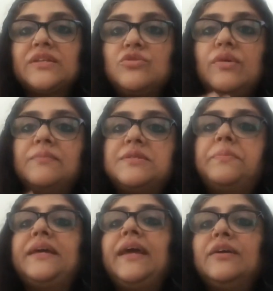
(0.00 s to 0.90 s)
So I'm
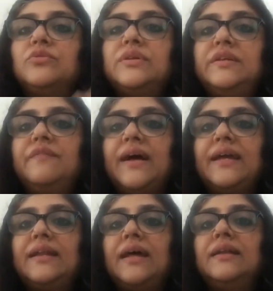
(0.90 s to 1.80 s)
speaking to the
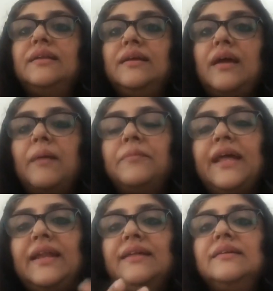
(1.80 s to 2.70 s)
divine and I'm
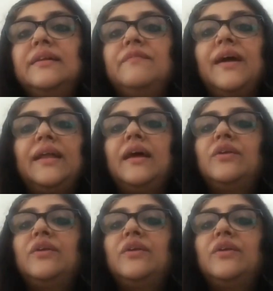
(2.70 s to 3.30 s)
telling the divine,